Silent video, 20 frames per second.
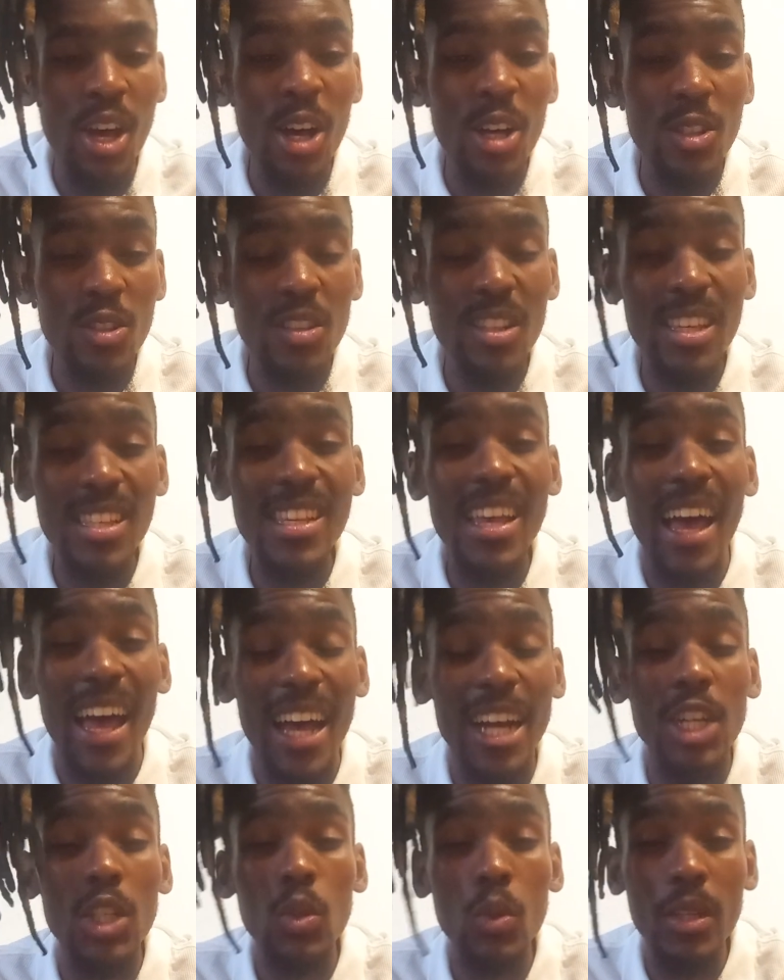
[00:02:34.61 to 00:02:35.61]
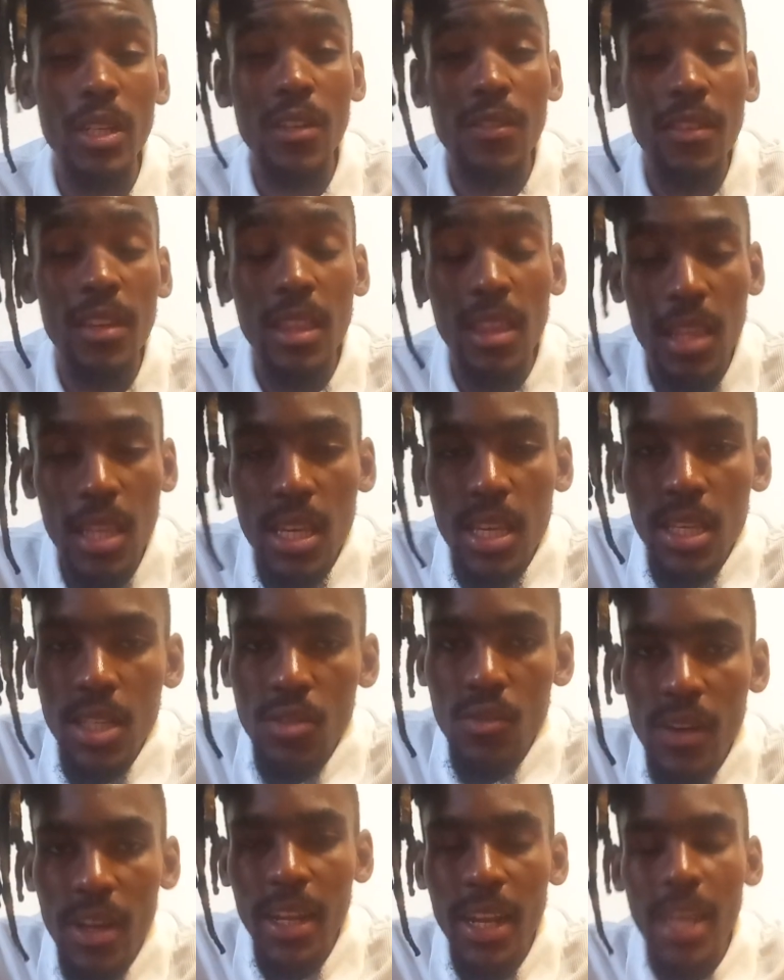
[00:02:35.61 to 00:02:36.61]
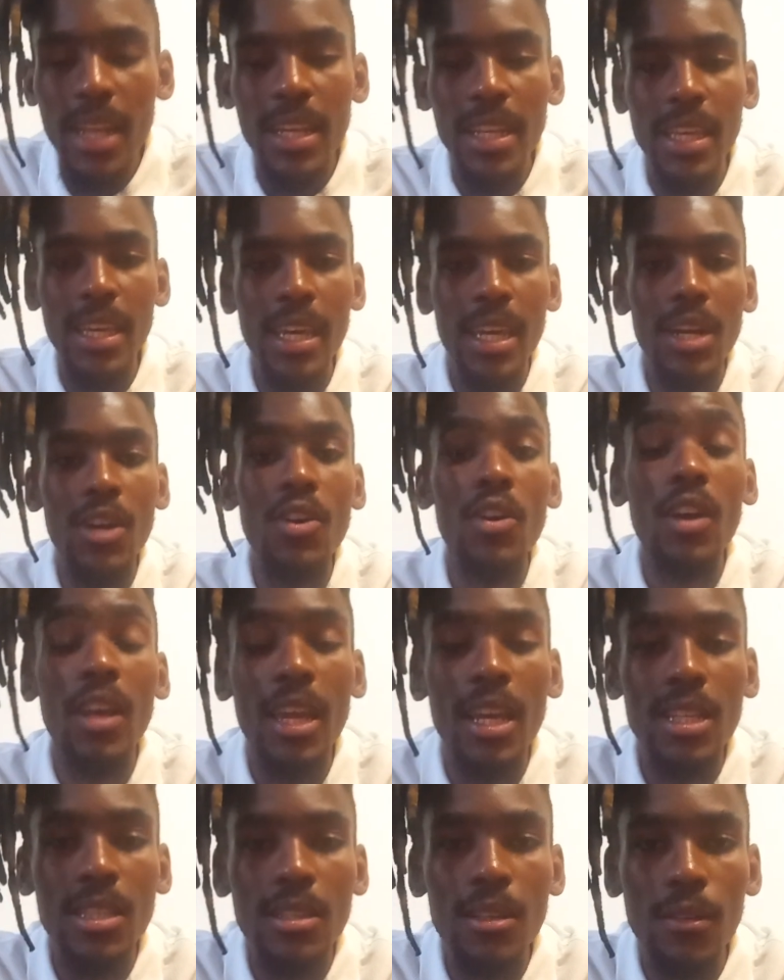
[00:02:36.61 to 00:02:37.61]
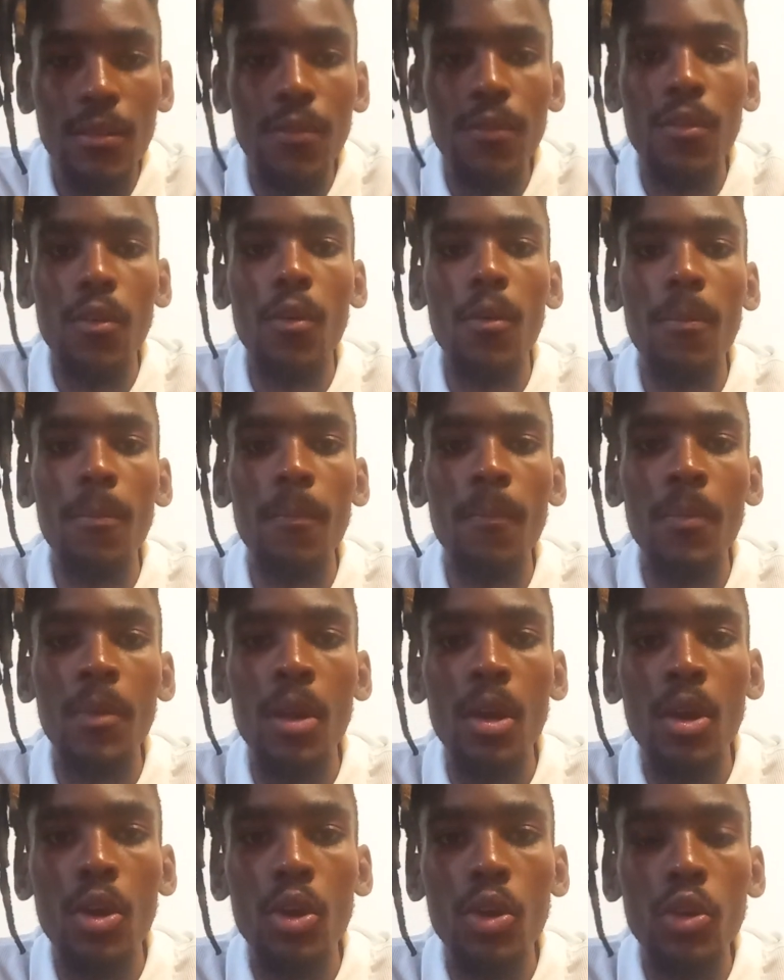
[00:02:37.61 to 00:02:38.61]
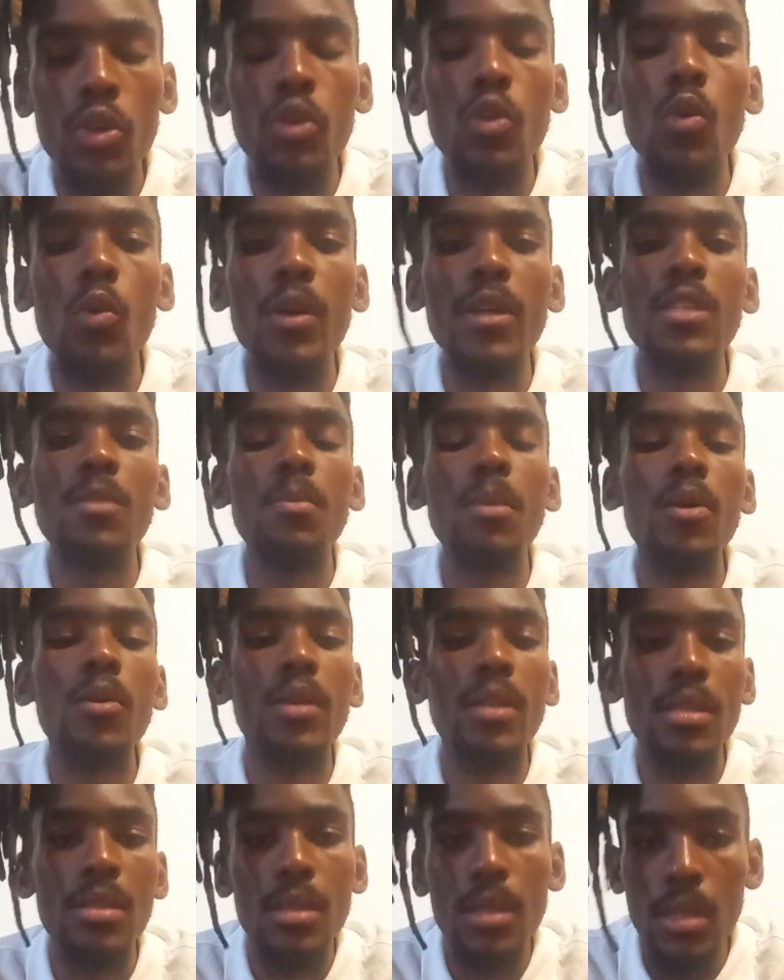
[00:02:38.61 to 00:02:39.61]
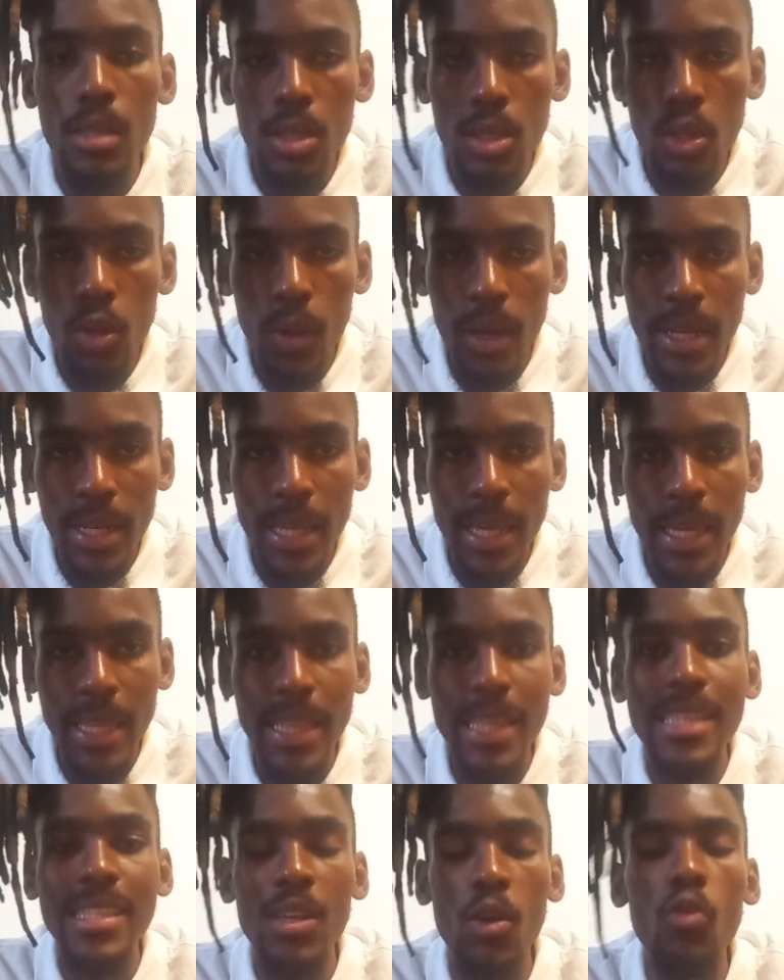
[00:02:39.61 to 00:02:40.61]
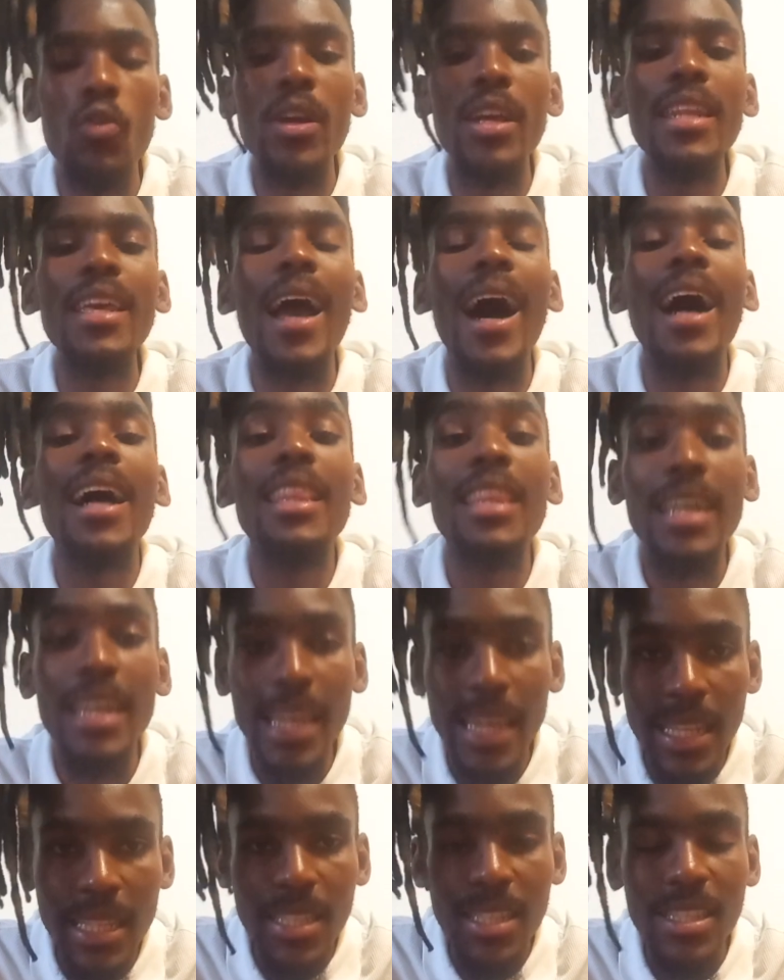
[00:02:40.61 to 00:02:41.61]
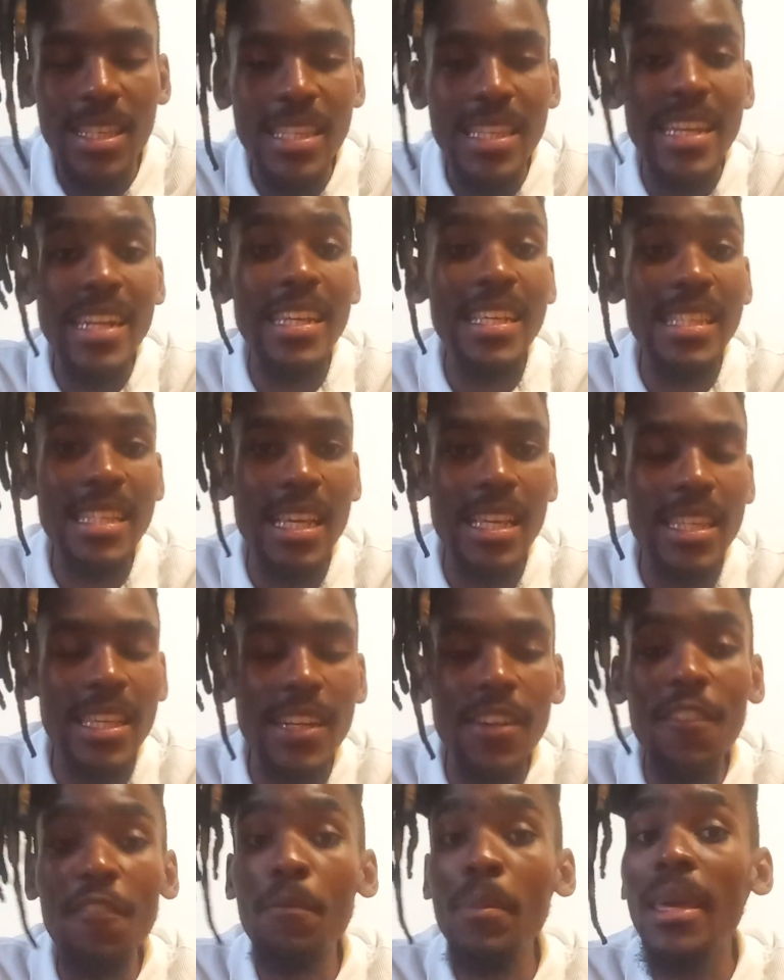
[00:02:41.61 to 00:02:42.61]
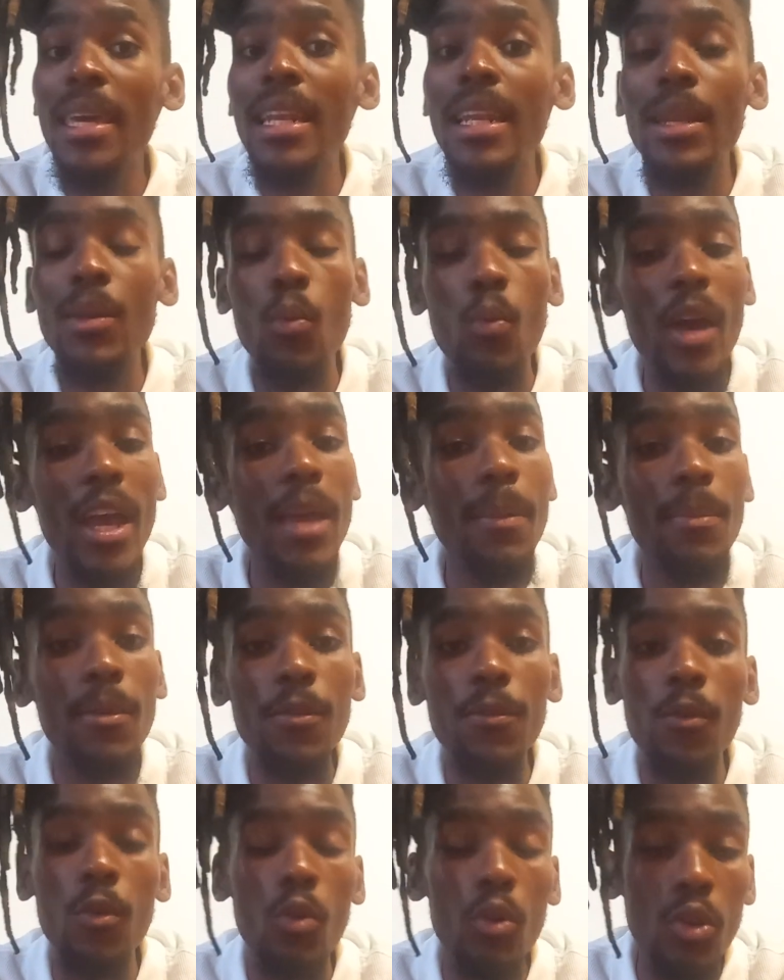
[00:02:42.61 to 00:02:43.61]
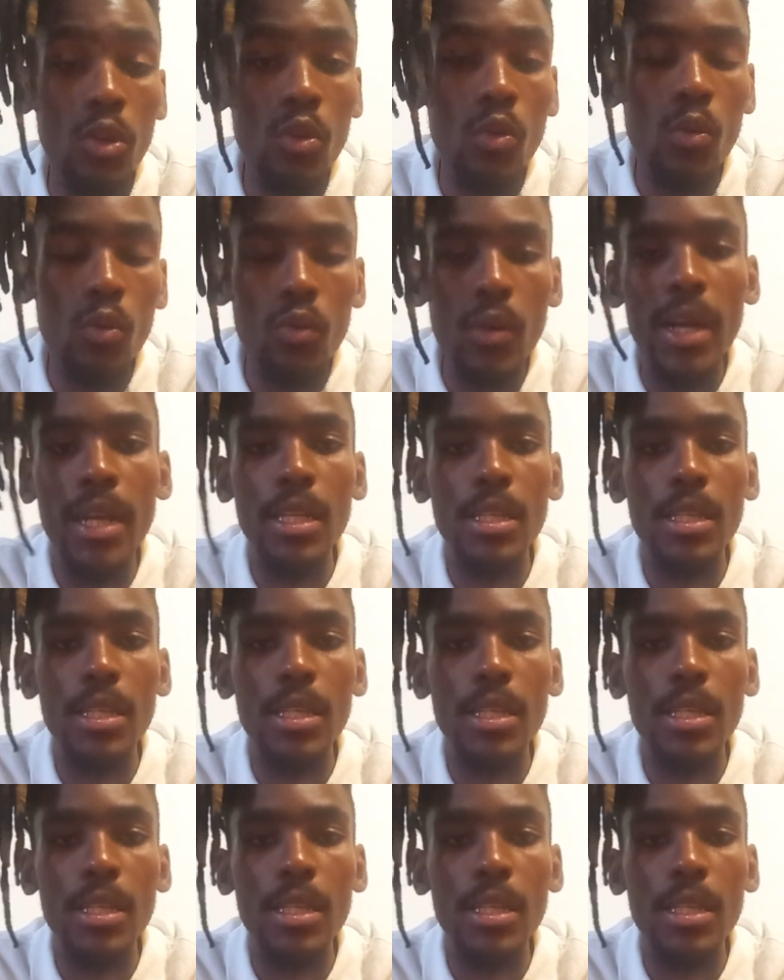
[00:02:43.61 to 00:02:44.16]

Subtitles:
So these are actual living things, right? And they get created from your experiences, and there's already other entities that exist that have been way before you, right?